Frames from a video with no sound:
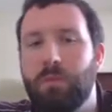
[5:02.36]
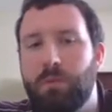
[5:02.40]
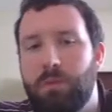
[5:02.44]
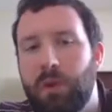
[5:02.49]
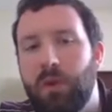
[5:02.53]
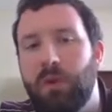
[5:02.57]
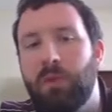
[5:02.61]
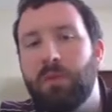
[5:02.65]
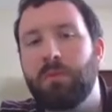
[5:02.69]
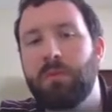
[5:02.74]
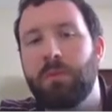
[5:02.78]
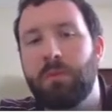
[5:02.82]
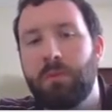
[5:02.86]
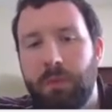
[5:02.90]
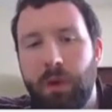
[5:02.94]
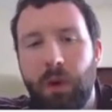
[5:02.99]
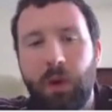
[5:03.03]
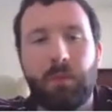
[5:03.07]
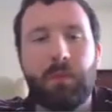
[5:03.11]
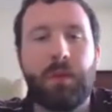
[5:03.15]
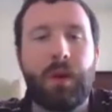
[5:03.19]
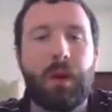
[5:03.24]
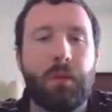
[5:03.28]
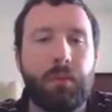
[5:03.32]
boom,
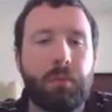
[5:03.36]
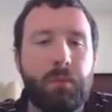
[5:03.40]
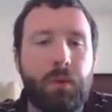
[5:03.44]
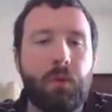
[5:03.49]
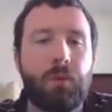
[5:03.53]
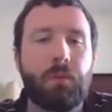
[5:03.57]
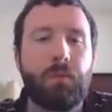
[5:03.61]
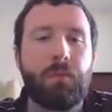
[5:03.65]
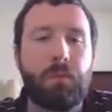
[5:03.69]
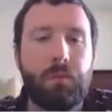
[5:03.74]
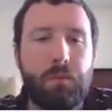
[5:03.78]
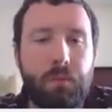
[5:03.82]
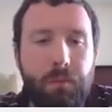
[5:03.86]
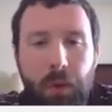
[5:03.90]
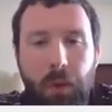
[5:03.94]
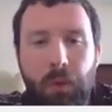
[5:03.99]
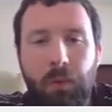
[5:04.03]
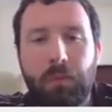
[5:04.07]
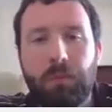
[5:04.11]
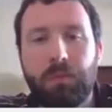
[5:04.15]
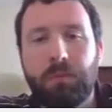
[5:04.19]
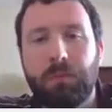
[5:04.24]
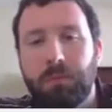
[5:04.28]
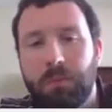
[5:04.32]
boom, boom,
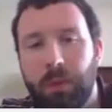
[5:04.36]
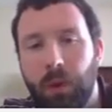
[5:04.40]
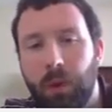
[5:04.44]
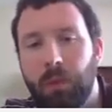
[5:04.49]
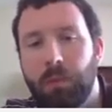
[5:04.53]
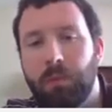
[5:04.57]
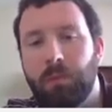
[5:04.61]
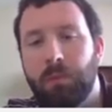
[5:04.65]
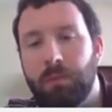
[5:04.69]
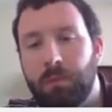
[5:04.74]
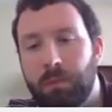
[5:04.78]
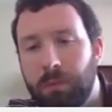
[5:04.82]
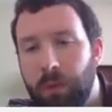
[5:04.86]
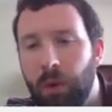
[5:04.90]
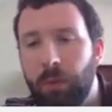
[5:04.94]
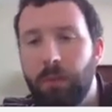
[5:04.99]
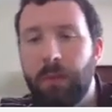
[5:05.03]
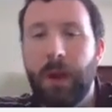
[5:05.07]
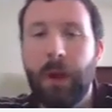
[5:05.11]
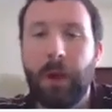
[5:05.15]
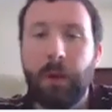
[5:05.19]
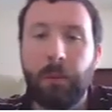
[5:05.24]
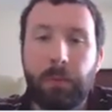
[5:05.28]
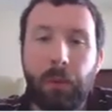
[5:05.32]
boom, boom, boom,
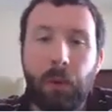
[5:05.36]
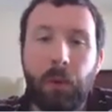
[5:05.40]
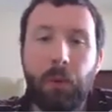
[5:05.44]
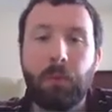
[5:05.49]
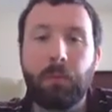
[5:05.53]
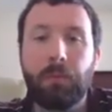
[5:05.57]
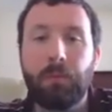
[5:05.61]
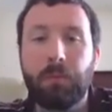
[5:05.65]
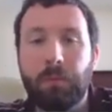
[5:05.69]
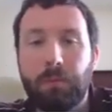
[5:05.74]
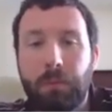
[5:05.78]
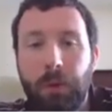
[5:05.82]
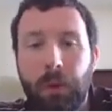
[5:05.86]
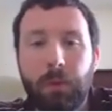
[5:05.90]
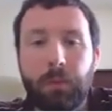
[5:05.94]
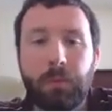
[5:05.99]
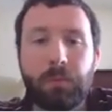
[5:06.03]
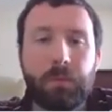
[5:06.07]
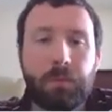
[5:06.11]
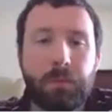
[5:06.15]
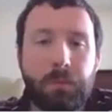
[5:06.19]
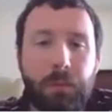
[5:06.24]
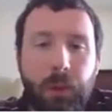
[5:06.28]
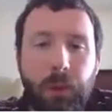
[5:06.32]
boom,
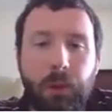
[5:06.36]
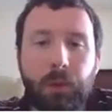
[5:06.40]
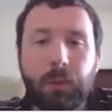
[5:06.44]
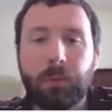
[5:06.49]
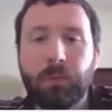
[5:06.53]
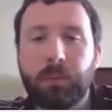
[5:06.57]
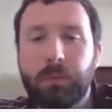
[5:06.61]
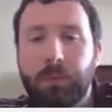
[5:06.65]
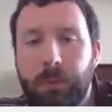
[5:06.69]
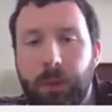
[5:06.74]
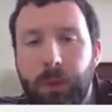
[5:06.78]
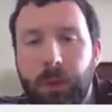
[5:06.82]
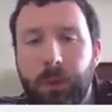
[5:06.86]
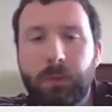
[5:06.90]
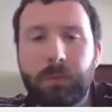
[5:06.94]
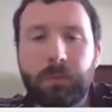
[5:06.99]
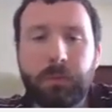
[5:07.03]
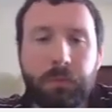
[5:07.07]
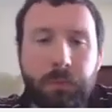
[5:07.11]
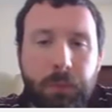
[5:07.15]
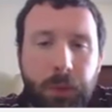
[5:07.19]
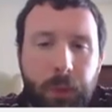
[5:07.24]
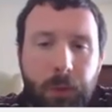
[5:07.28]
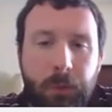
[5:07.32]
boom, boom, boom,
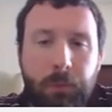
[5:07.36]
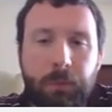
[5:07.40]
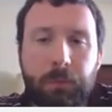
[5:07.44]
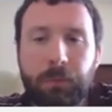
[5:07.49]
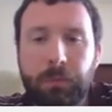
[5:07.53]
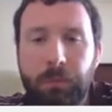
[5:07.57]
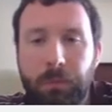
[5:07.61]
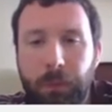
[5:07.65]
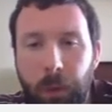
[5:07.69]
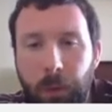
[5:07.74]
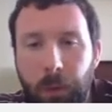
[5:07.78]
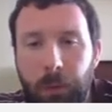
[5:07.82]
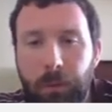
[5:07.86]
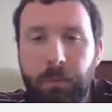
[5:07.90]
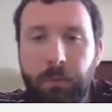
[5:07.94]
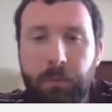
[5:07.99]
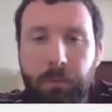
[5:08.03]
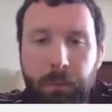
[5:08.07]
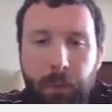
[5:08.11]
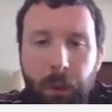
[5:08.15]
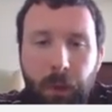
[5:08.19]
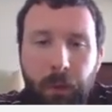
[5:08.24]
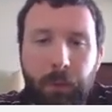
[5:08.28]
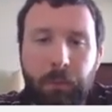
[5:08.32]
boom, boom,
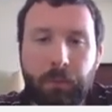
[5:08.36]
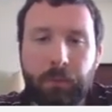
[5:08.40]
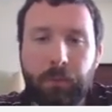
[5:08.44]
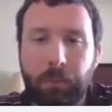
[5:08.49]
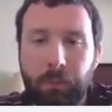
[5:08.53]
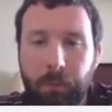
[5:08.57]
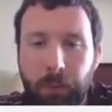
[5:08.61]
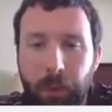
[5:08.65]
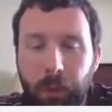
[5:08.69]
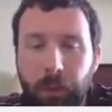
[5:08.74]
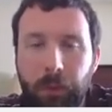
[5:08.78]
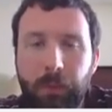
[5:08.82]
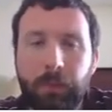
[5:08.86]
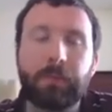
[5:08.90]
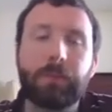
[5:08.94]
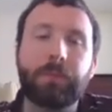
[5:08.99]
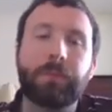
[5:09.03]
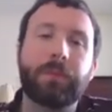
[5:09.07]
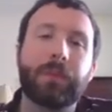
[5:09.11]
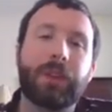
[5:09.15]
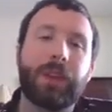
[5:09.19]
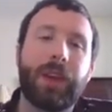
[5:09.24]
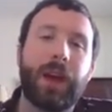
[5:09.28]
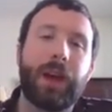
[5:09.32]
boom, boom.
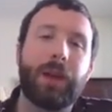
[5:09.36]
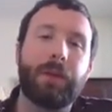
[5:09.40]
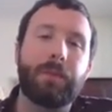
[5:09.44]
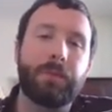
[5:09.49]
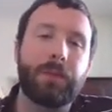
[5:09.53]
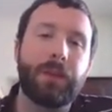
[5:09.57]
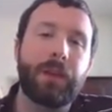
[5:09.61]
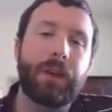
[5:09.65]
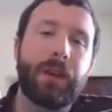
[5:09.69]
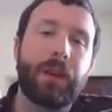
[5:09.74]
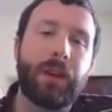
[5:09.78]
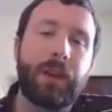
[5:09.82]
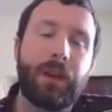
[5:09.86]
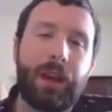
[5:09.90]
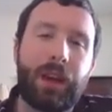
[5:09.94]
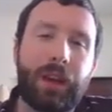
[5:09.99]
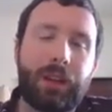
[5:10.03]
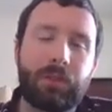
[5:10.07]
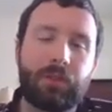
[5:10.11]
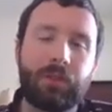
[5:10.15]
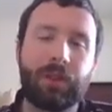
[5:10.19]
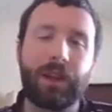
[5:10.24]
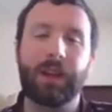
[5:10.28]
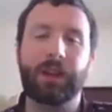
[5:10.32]
Okay,
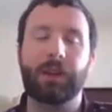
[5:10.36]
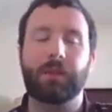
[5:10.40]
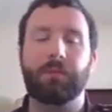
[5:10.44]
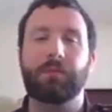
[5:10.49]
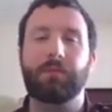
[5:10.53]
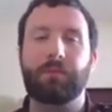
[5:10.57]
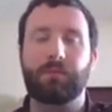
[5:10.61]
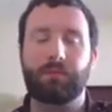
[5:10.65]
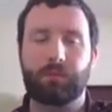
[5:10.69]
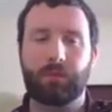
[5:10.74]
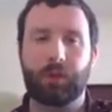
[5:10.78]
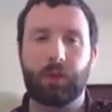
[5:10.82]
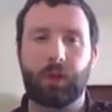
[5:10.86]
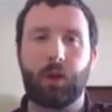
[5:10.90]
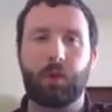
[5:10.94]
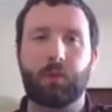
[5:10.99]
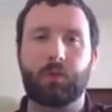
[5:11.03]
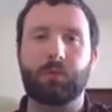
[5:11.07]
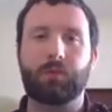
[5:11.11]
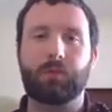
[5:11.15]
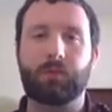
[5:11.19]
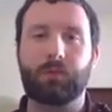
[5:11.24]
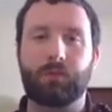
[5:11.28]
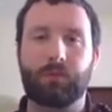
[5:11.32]
and try to
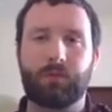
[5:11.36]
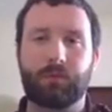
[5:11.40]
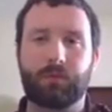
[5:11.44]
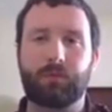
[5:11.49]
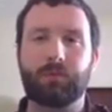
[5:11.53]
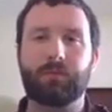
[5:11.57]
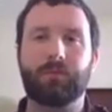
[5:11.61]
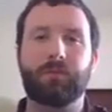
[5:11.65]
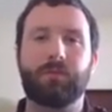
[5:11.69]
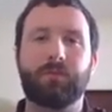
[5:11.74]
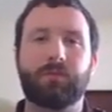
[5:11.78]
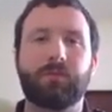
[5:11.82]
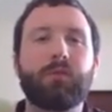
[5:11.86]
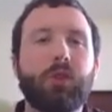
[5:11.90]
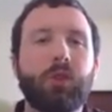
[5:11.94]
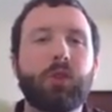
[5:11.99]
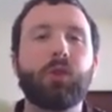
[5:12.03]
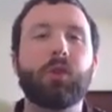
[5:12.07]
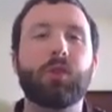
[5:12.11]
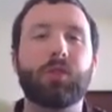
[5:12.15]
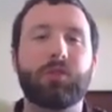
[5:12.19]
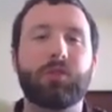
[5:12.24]
cool